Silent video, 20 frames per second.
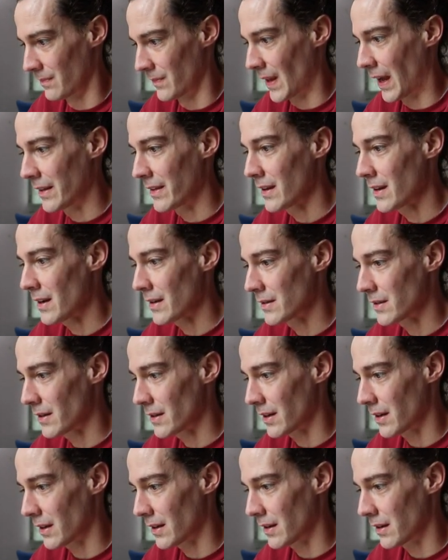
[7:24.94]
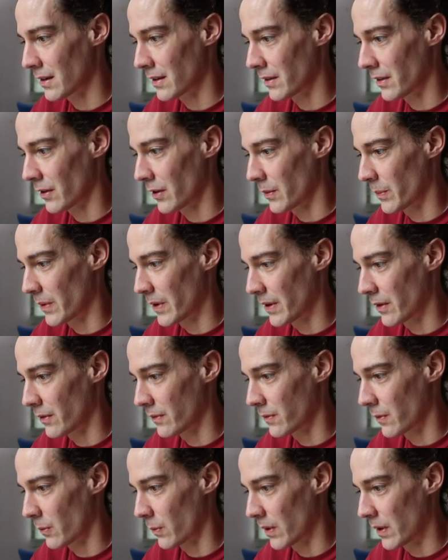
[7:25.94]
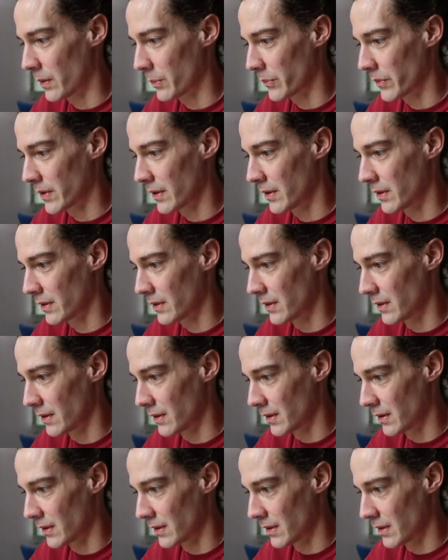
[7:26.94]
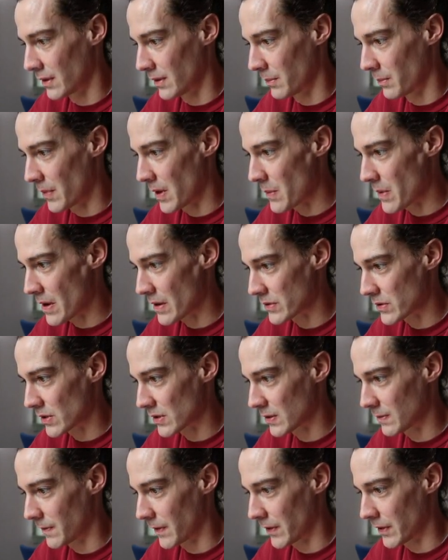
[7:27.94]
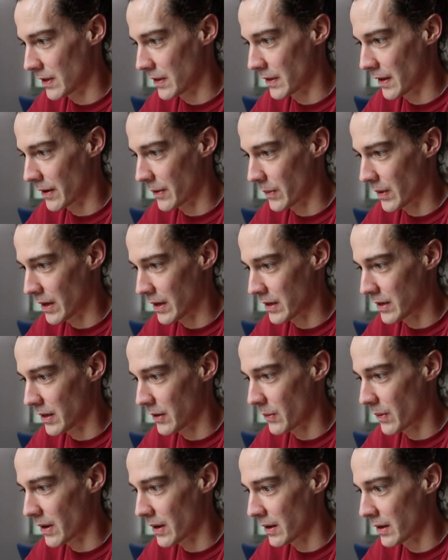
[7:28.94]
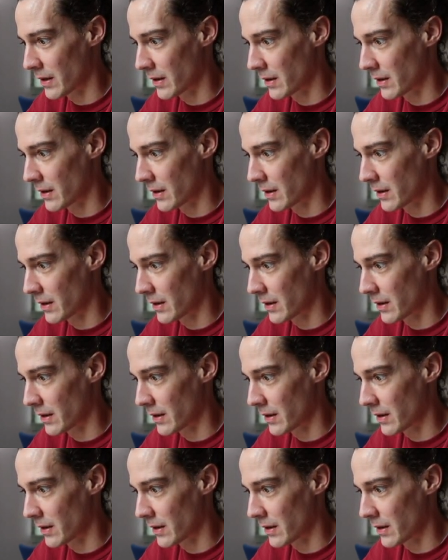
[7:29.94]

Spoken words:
I think I started getting a little bit overwhelmed. Maybe I was just feeling that way anyway.